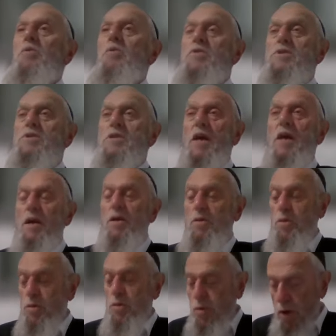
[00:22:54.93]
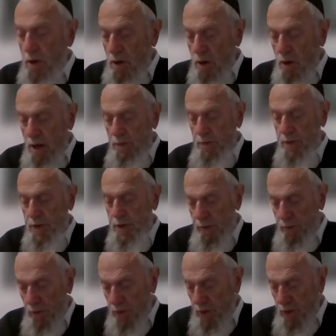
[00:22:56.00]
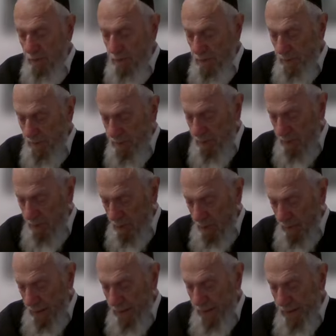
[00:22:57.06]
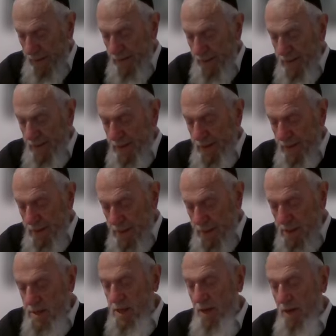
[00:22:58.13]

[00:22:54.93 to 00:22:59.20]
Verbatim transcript: was trying to do everything for them. This